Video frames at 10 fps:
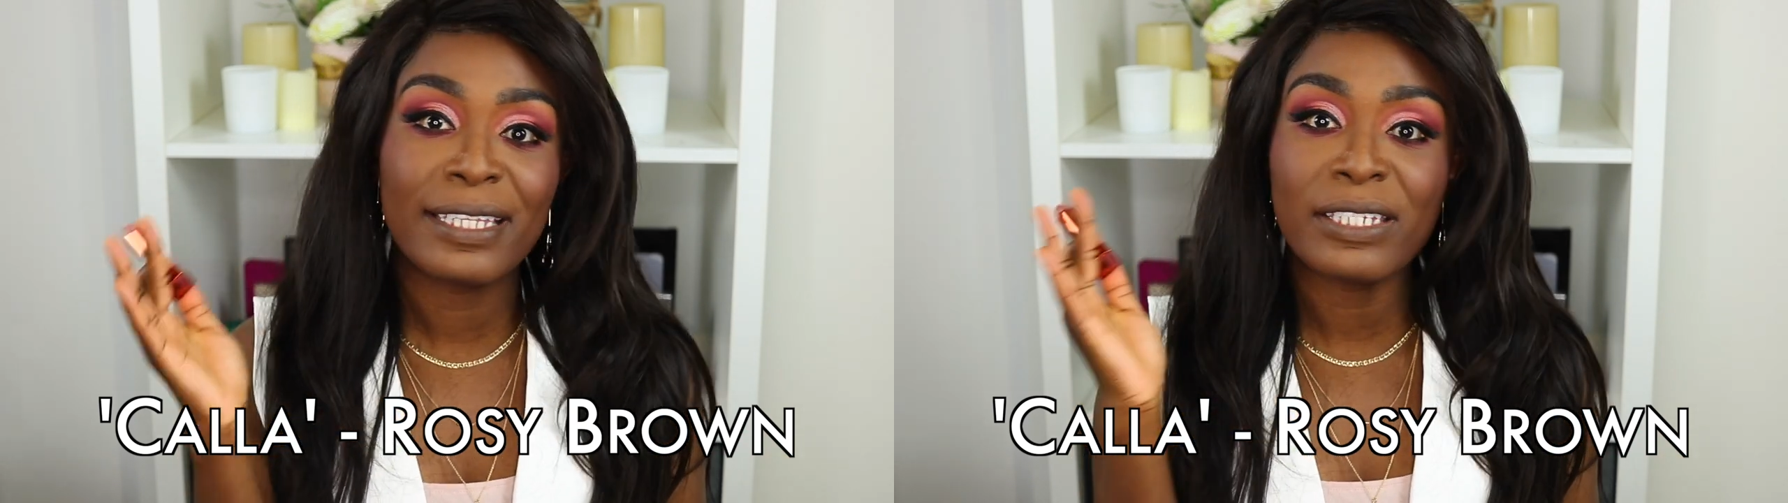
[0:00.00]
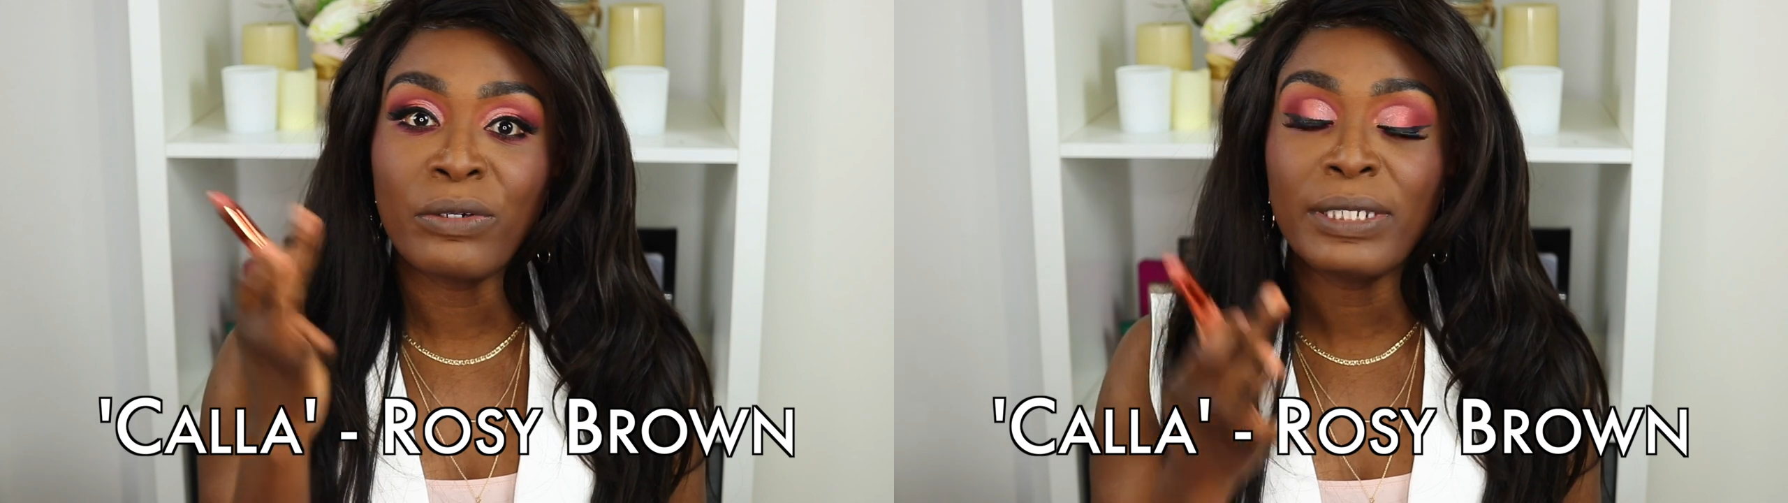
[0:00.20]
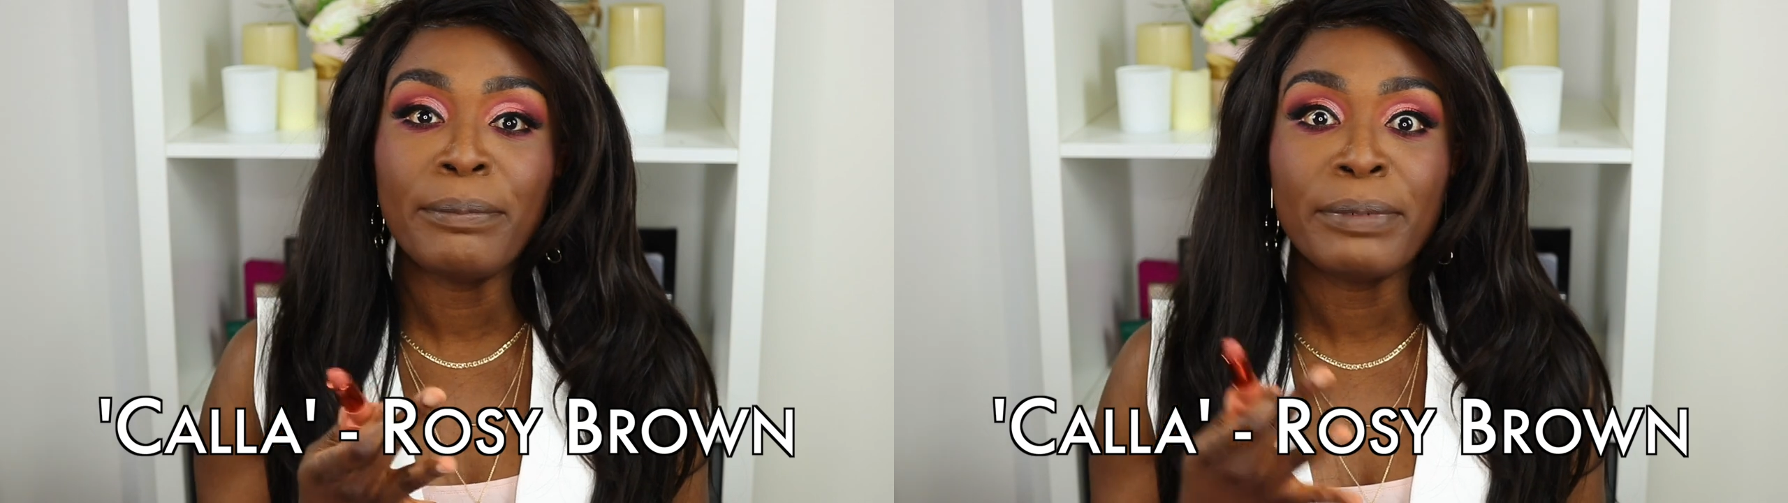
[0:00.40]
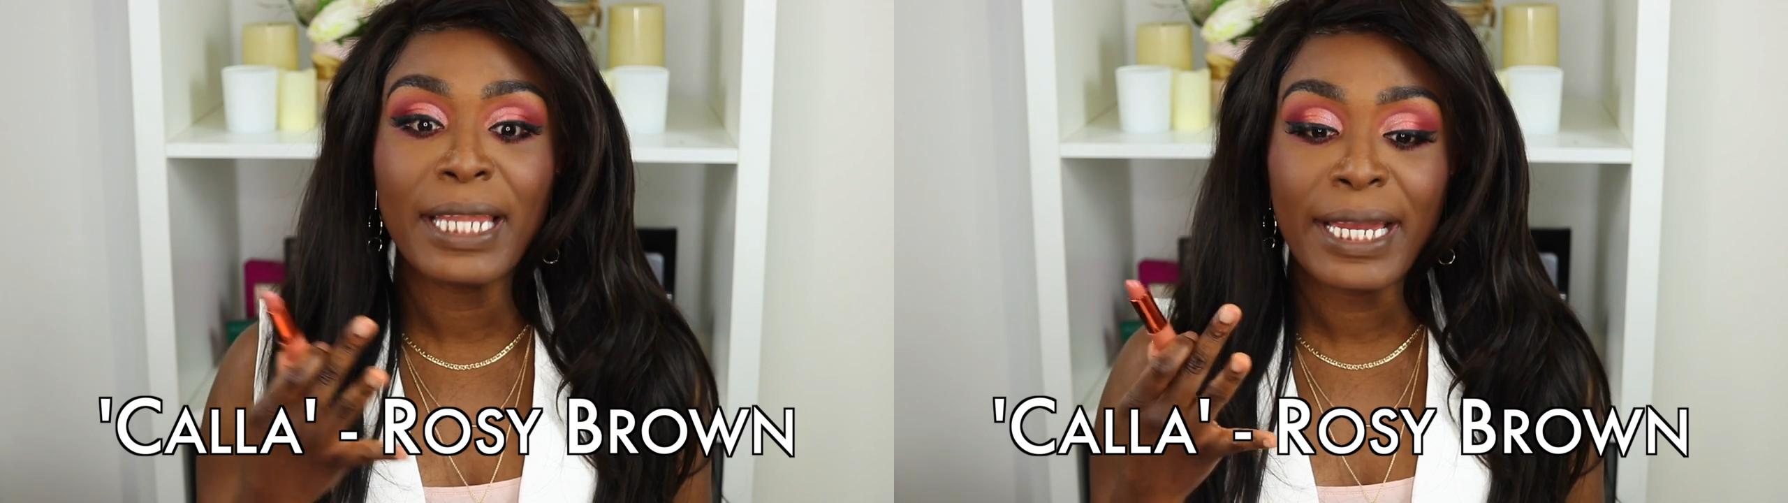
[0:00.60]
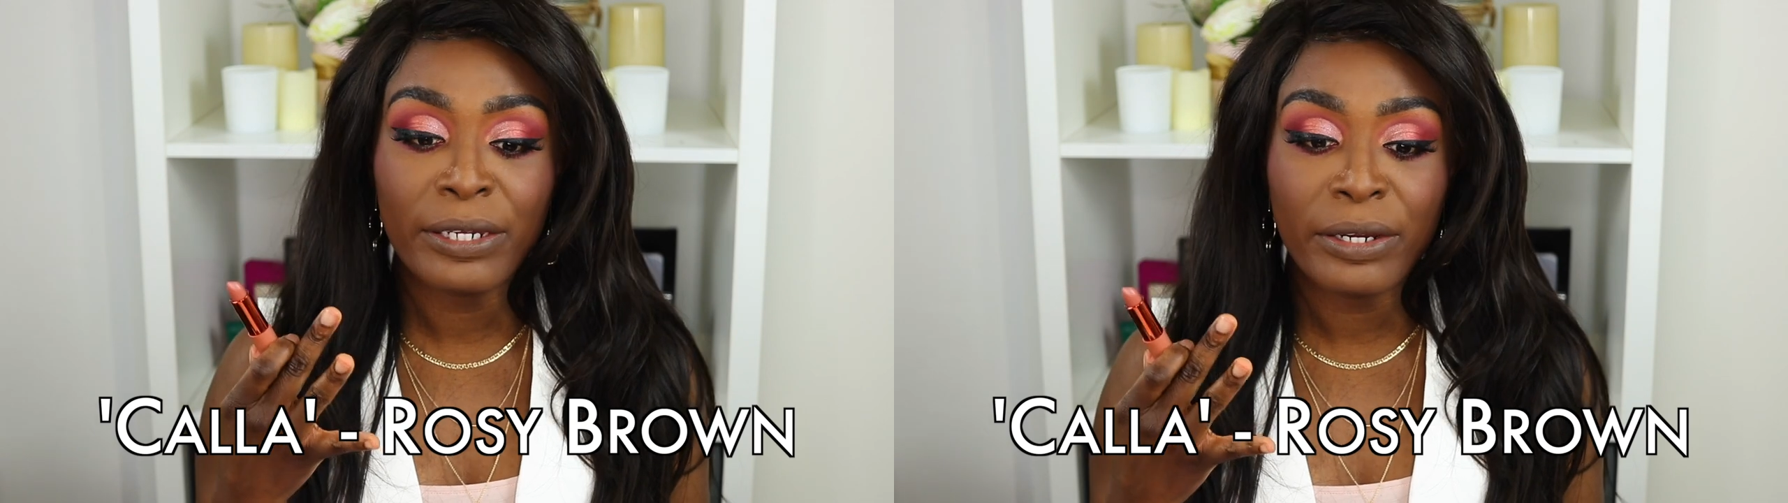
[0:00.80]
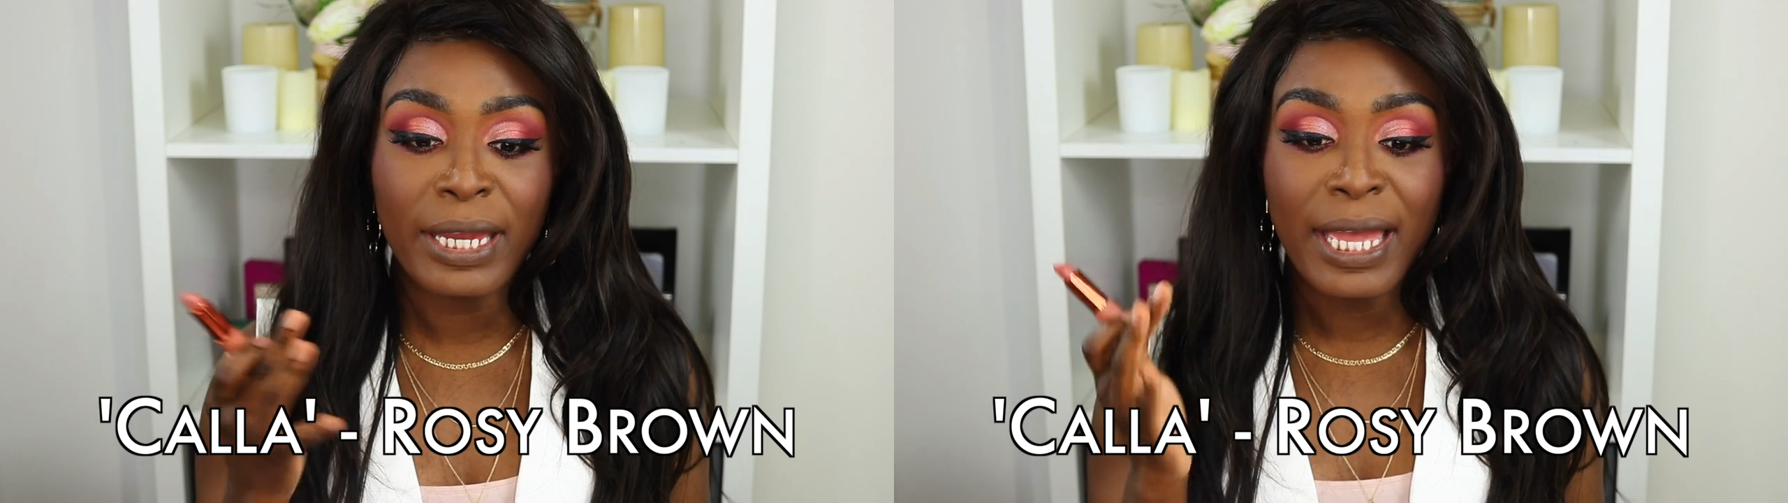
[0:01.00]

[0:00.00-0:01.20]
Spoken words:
There's no lip liner.